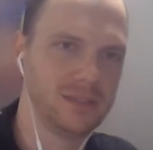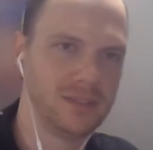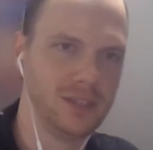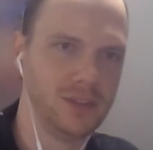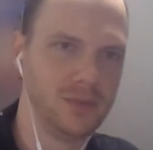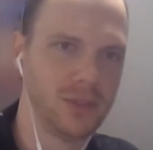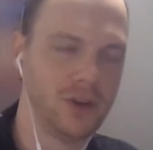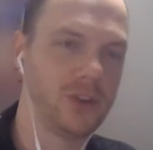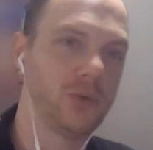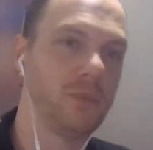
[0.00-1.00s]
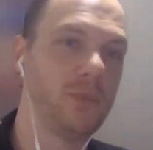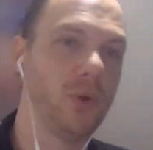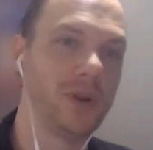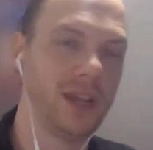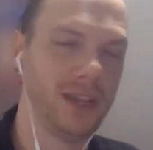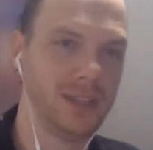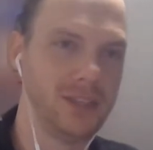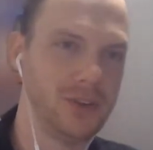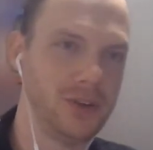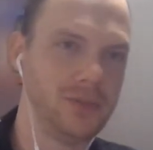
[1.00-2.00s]
with all your reporting, and
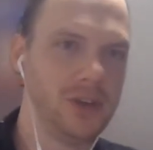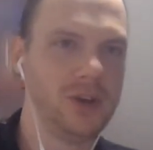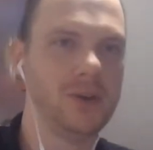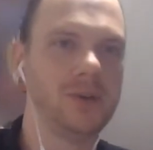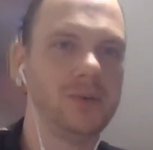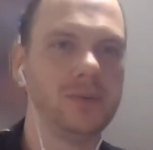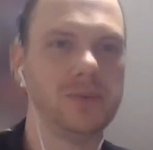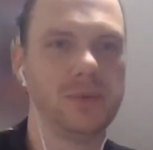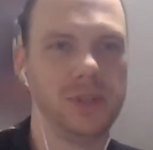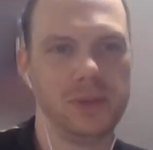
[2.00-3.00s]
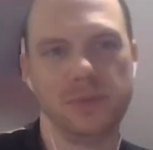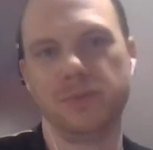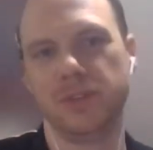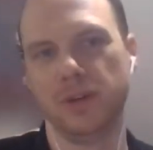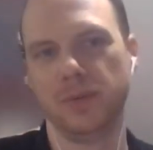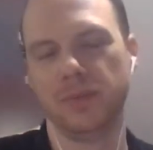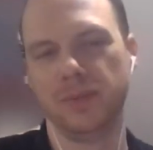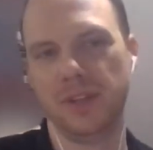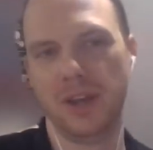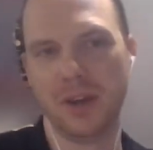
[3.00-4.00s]
you don't know what you don't
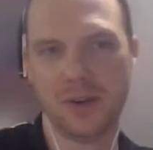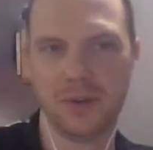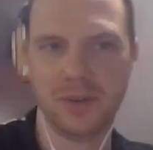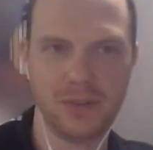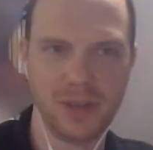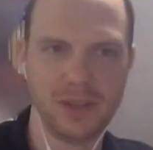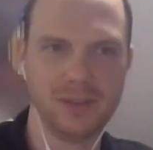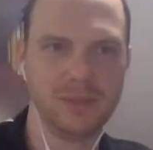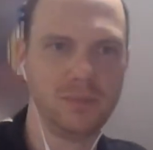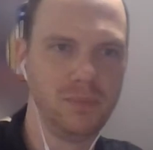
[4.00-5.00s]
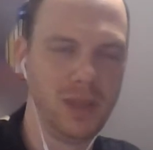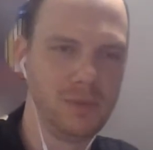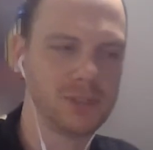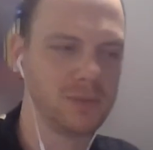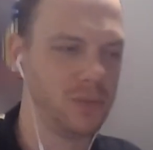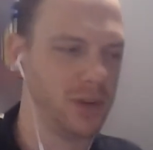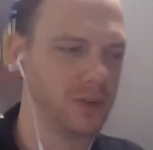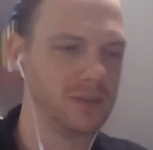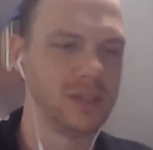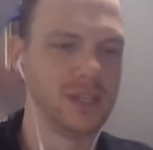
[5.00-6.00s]
know, and you get maybe some
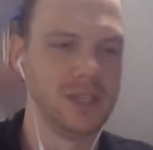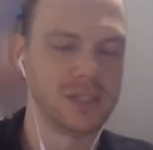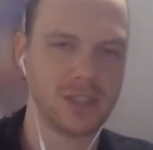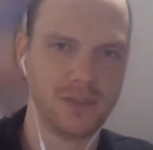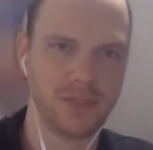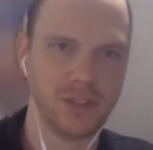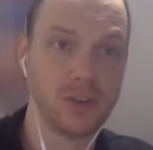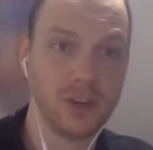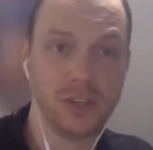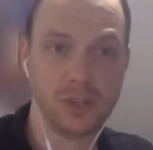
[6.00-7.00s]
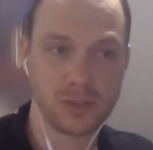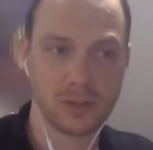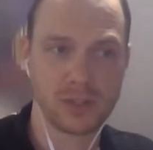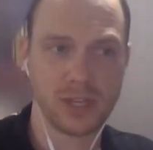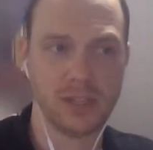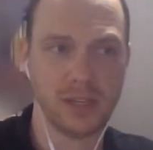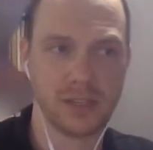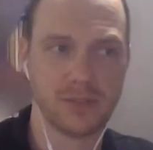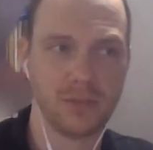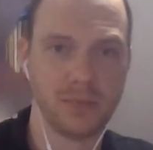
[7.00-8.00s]
weird stuff that you could use those
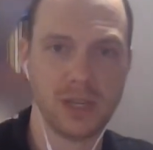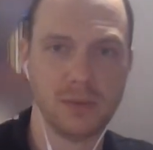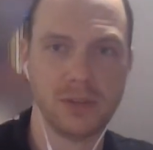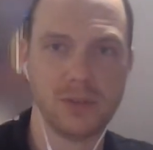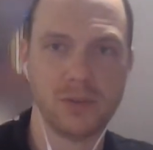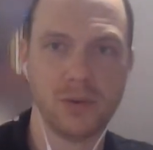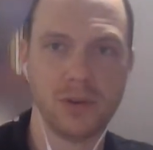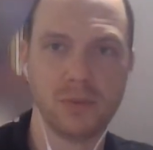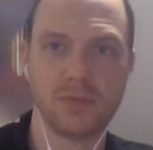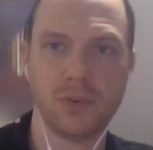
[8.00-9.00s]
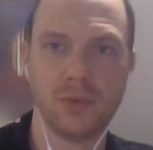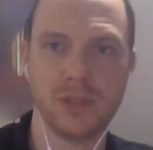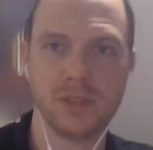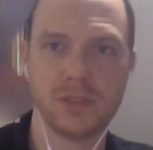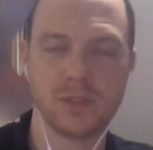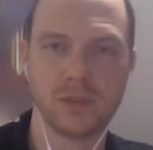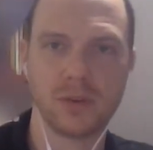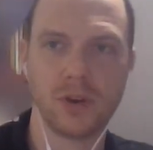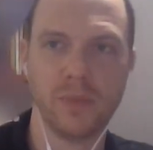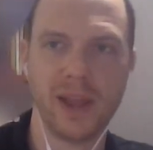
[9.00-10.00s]
analytics for being able to do query performance, or
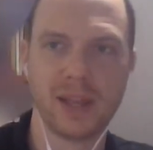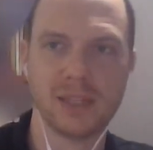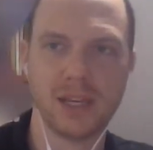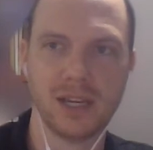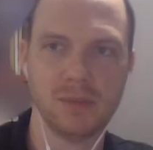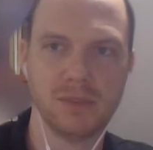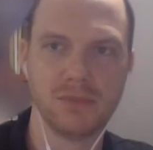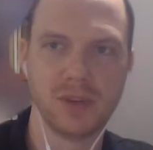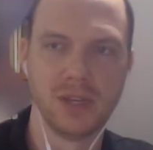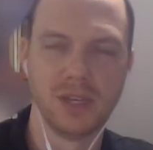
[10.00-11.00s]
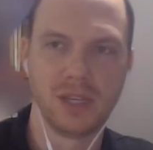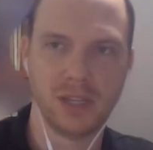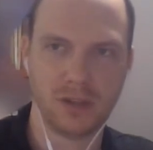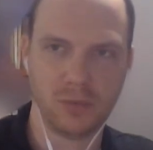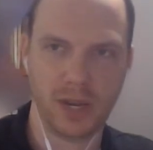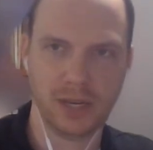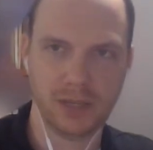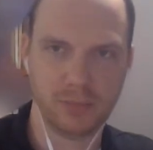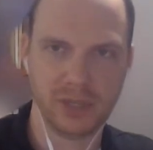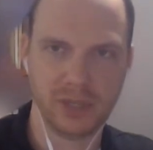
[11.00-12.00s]
go back in time of, why
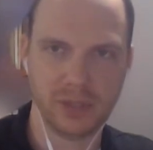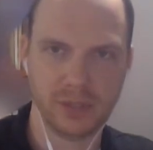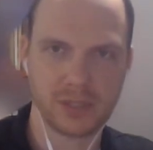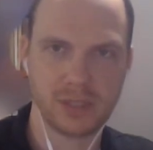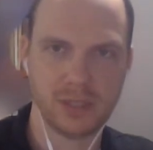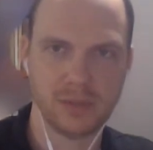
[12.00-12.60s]
did Bill's,